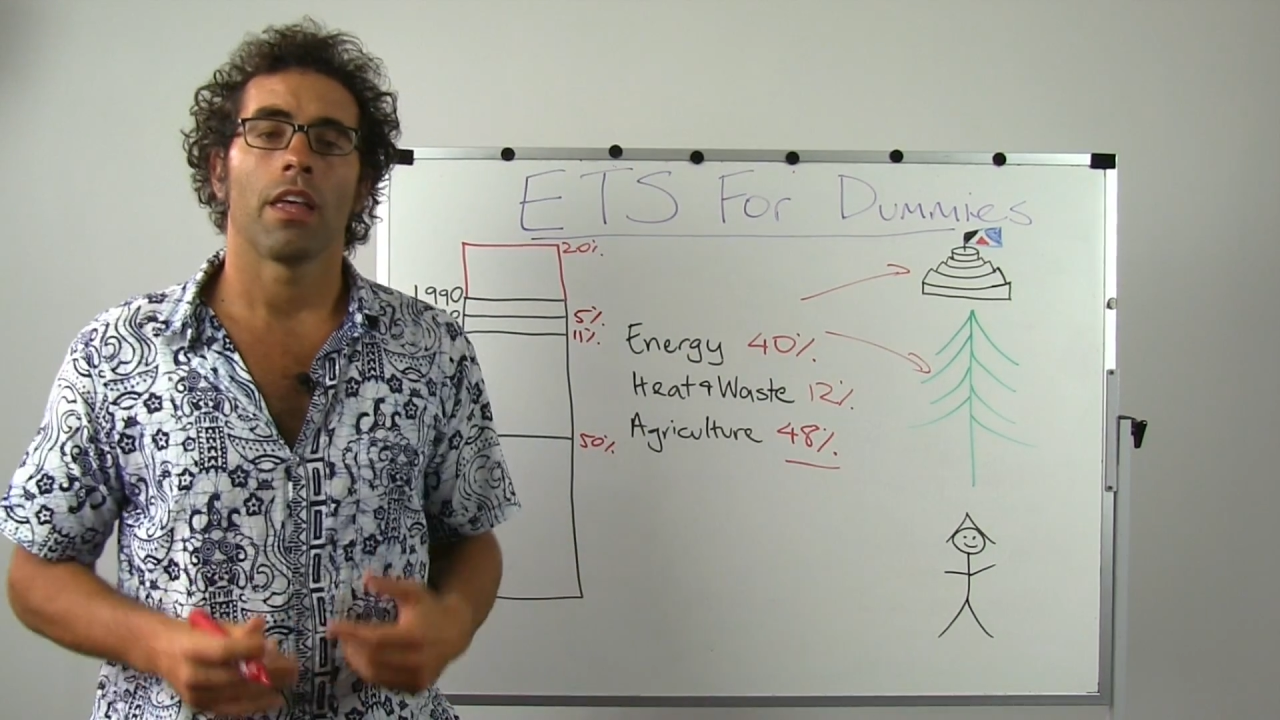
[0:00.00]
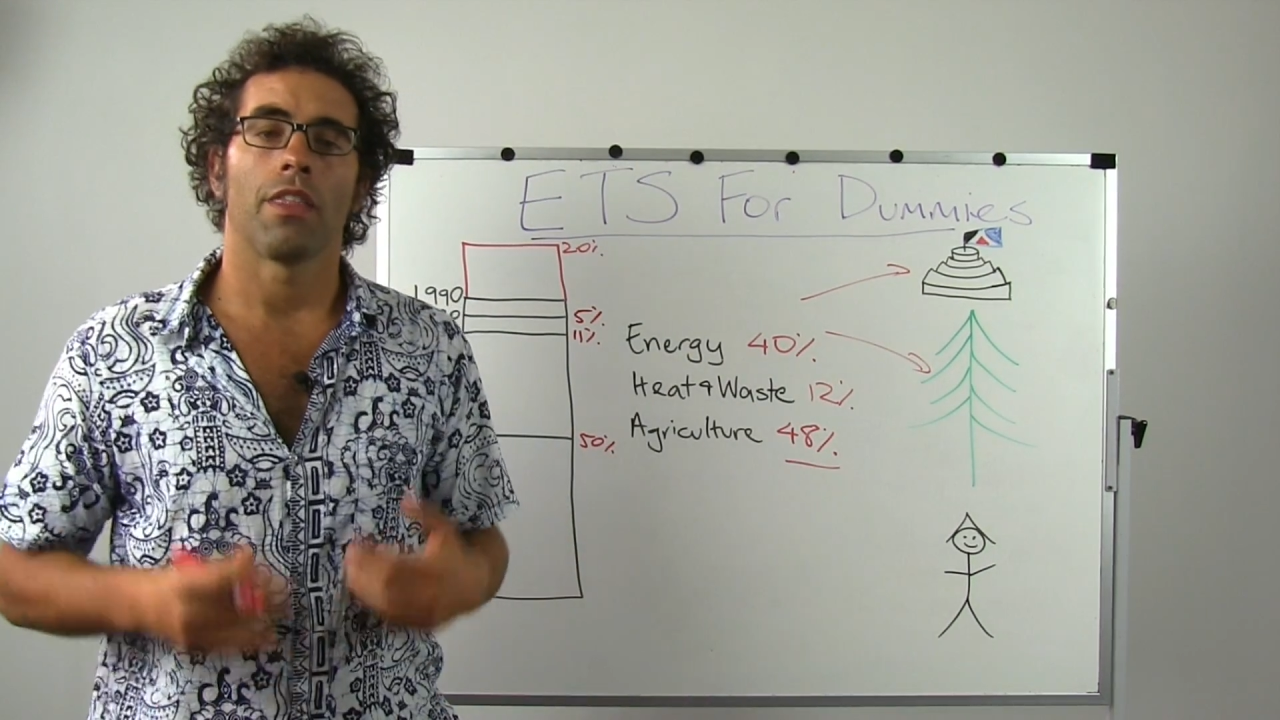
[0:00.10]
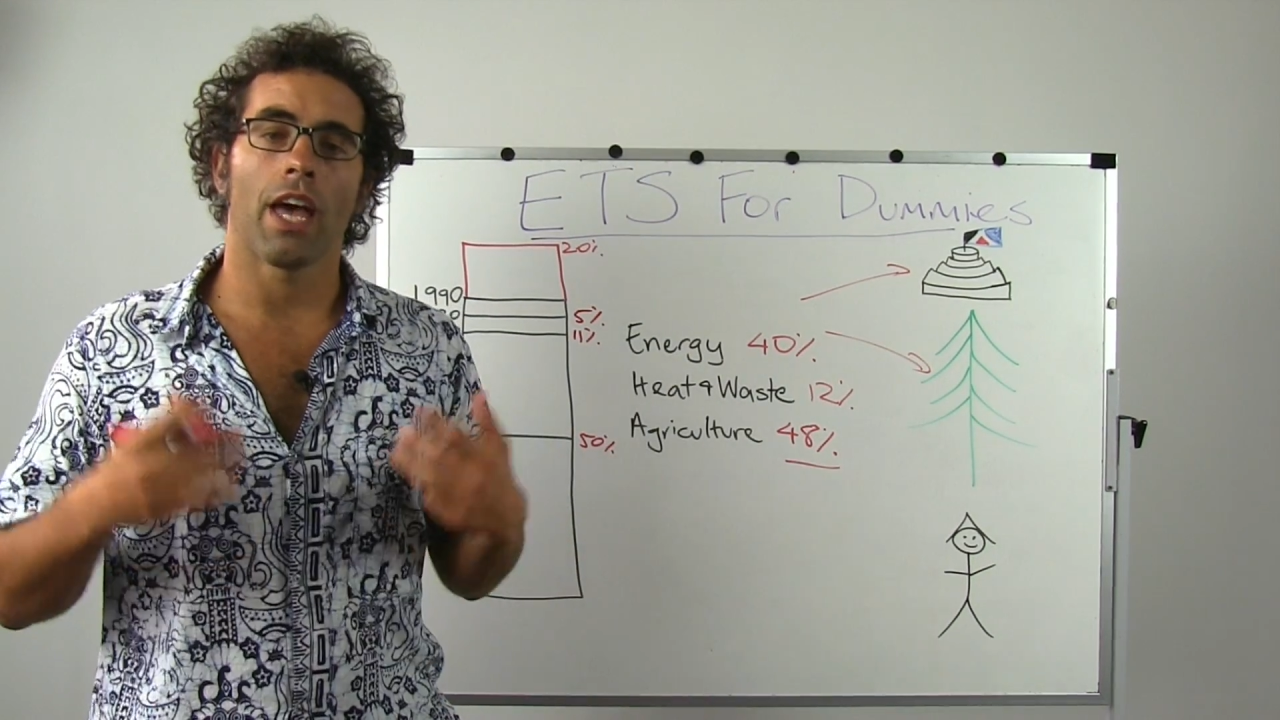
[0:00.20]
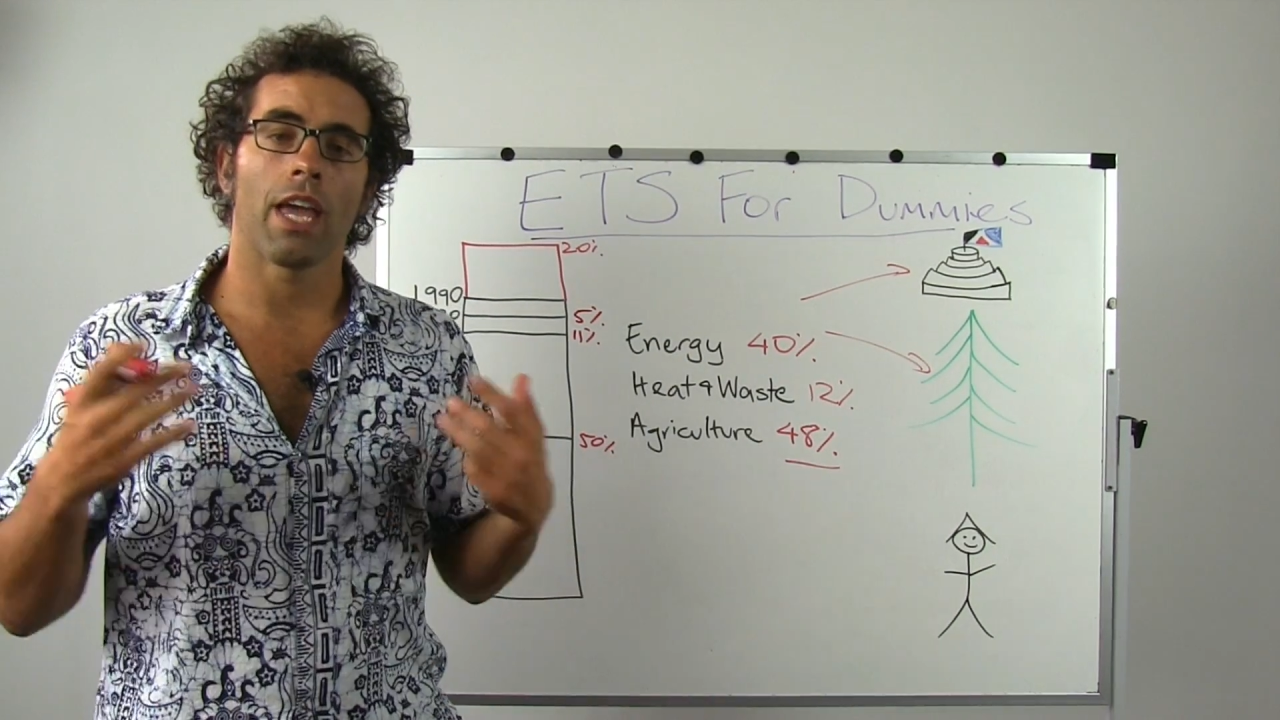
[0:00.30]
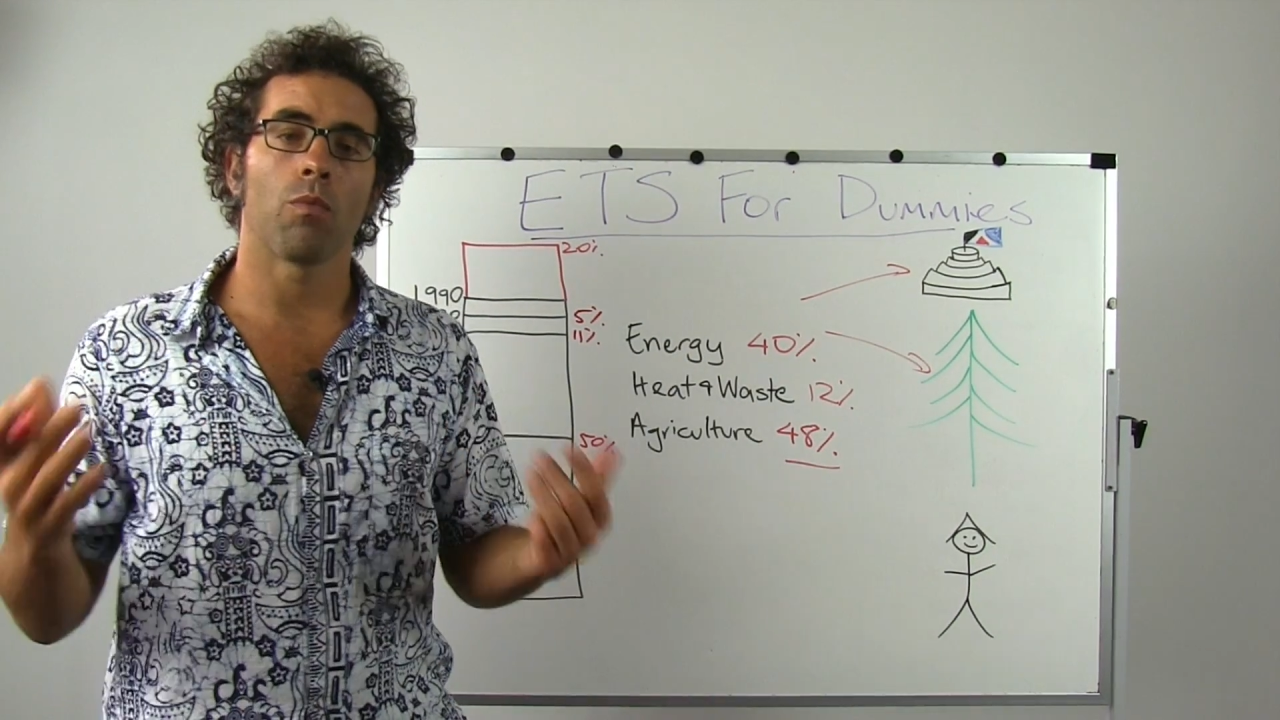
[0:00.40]

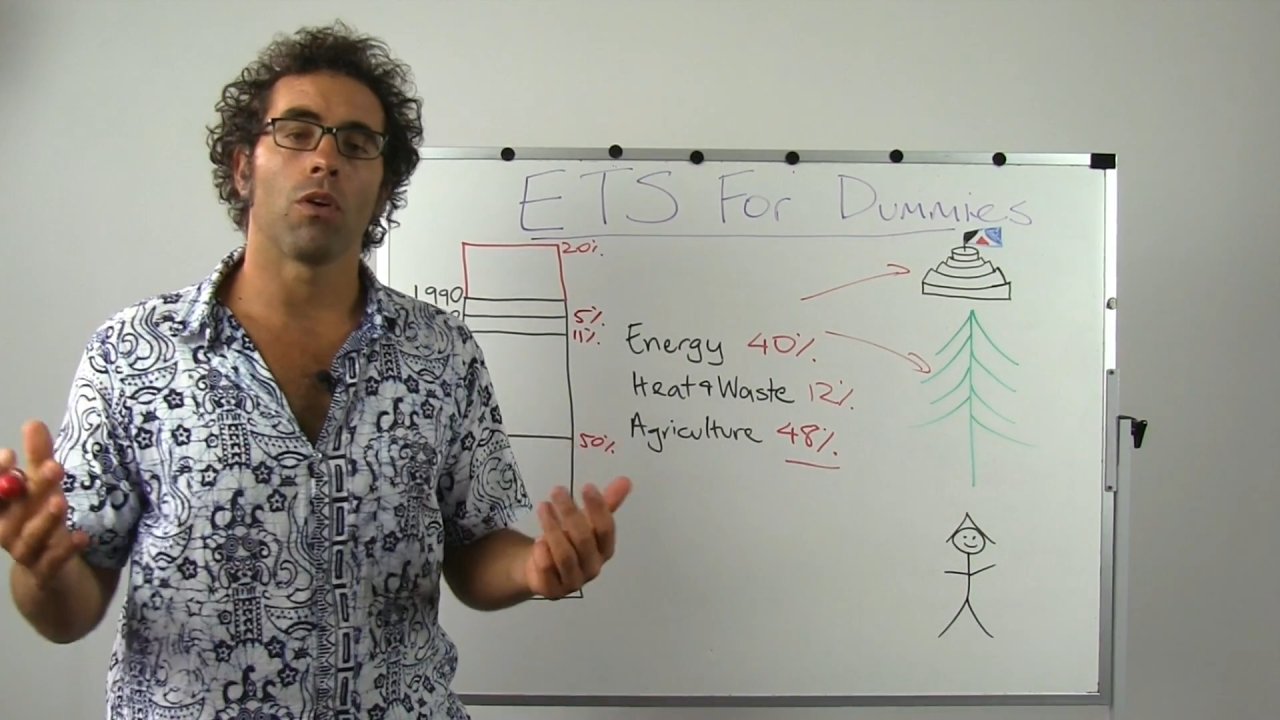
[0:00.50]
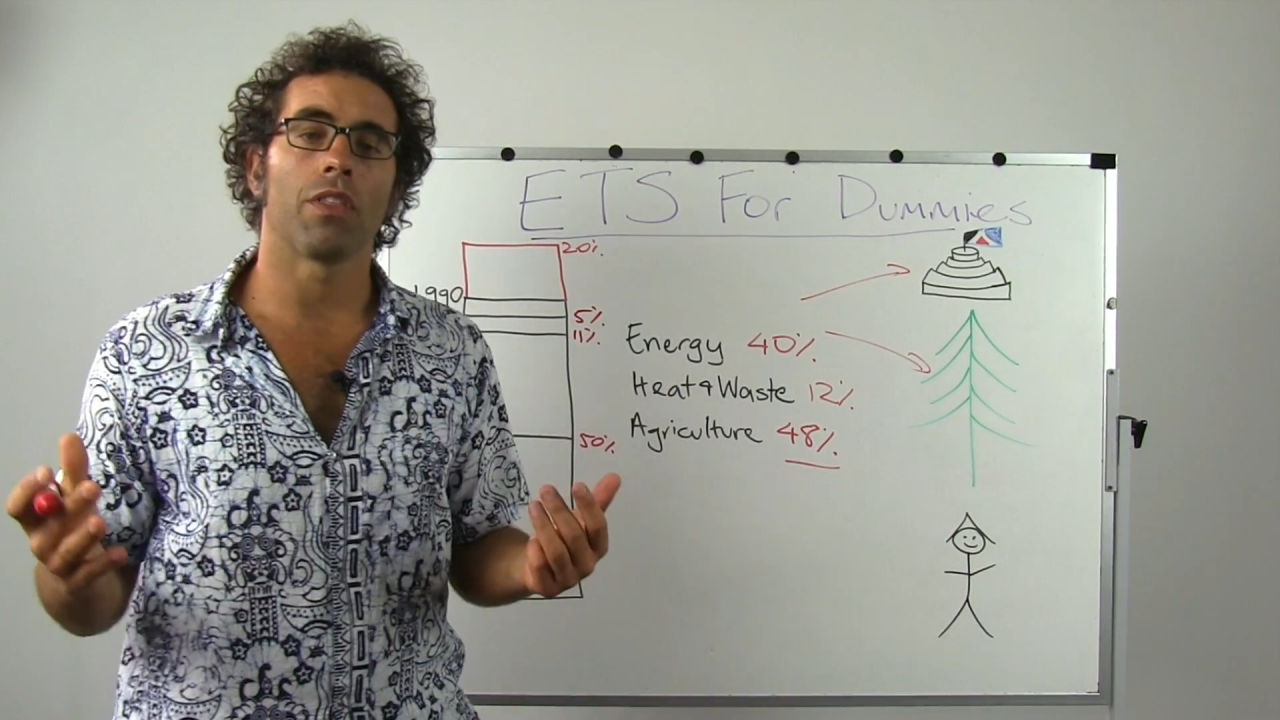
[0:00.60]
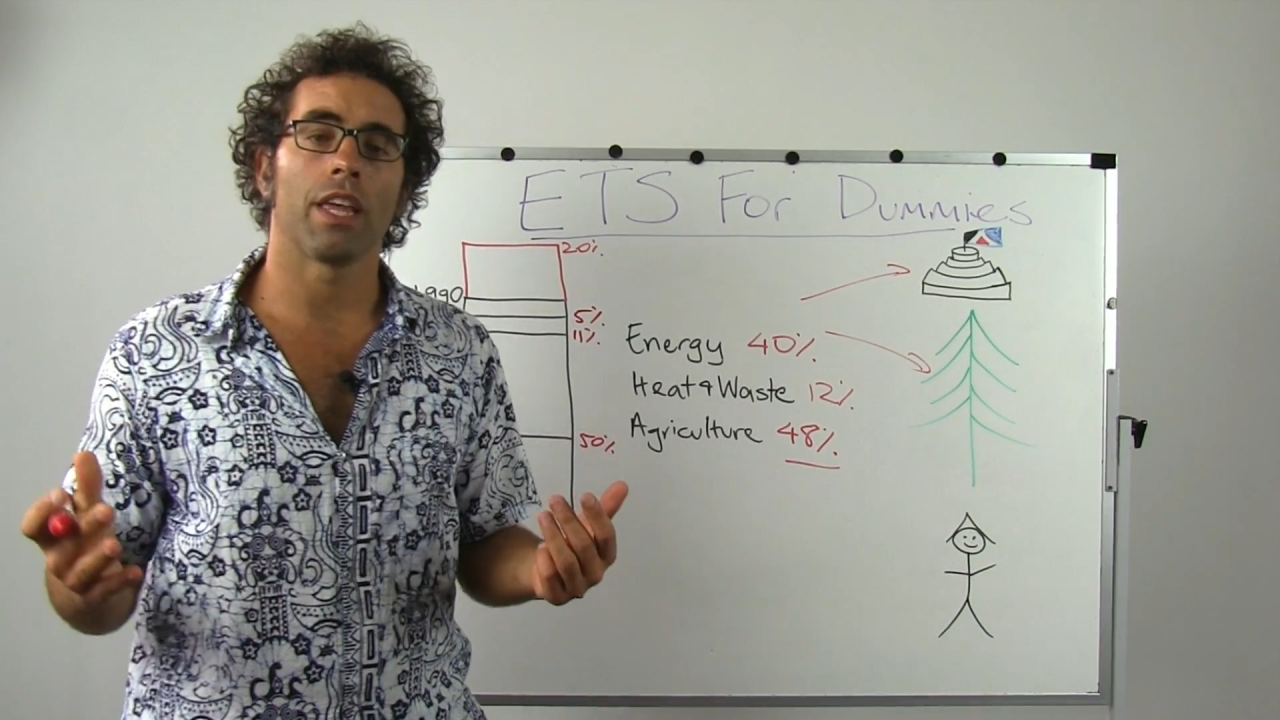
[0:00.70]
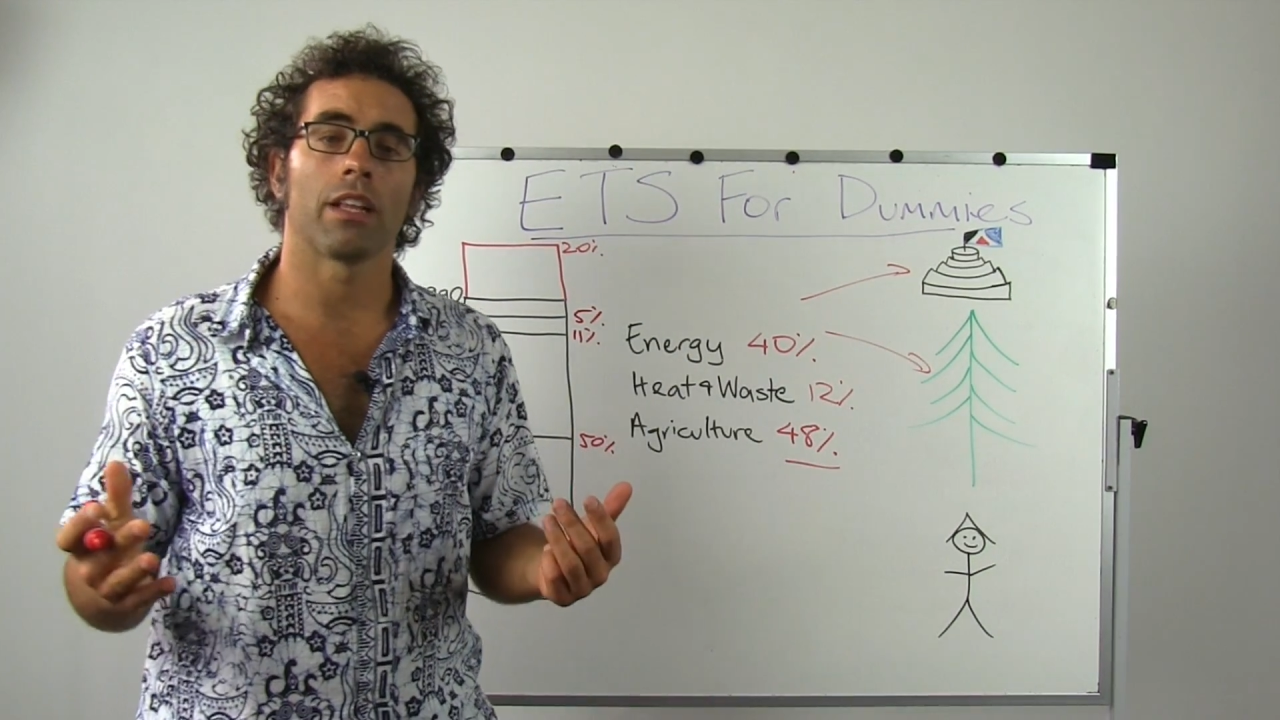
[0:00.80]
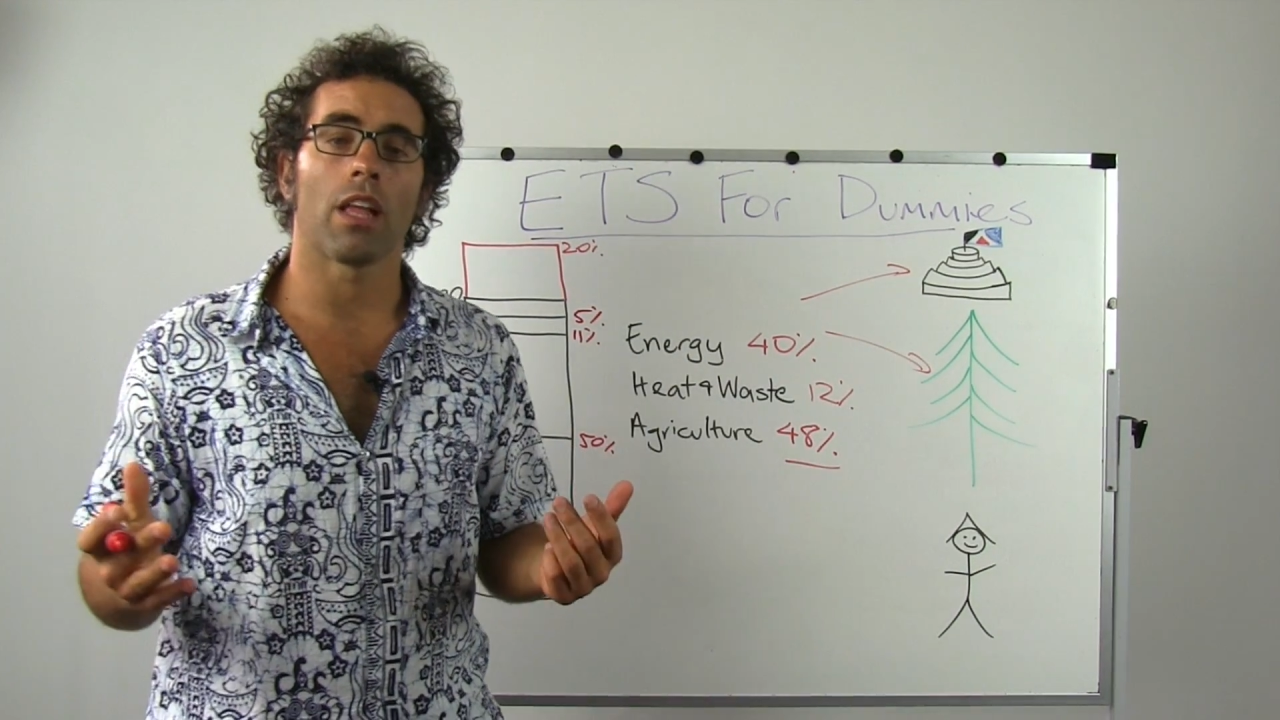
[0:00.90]
They will
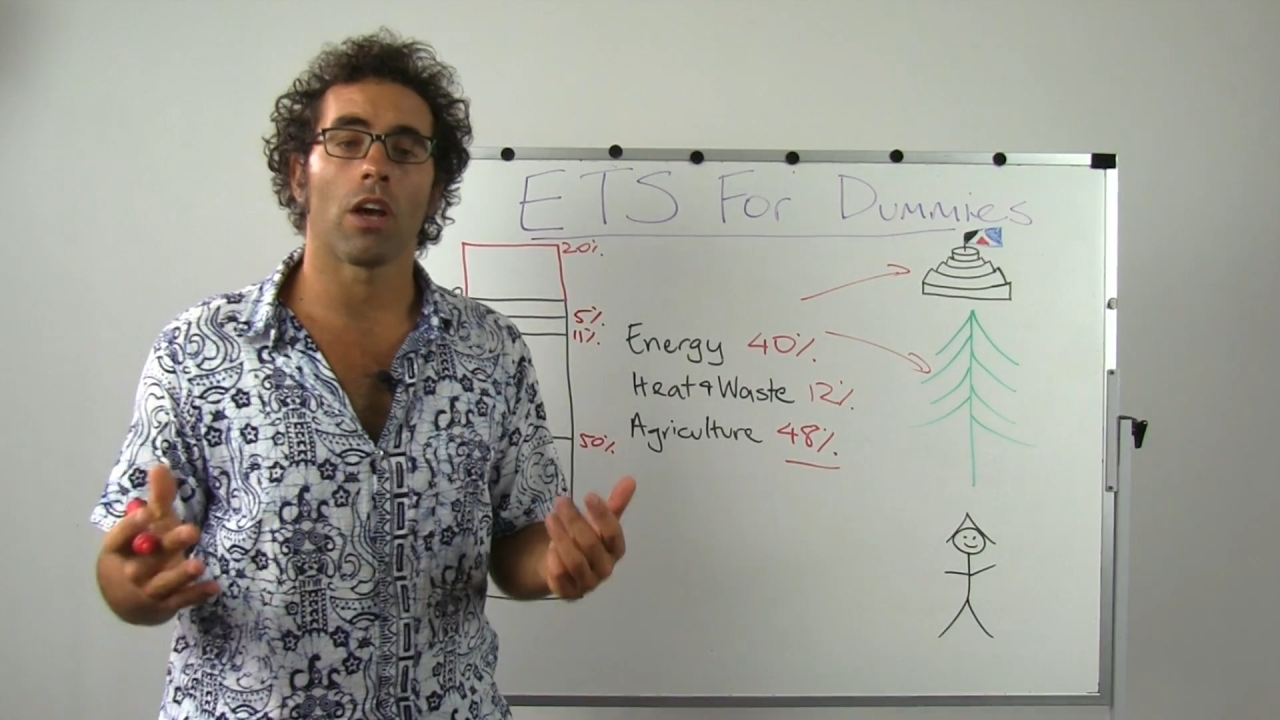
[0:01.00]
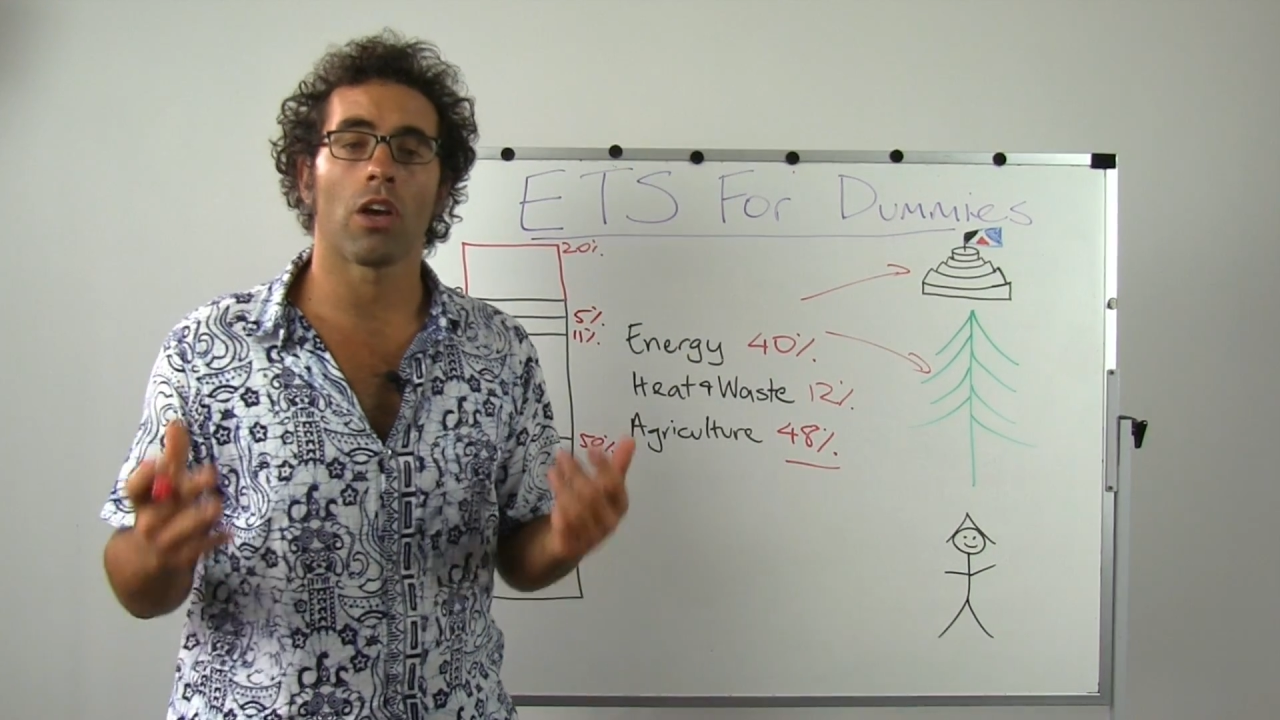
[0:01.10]
then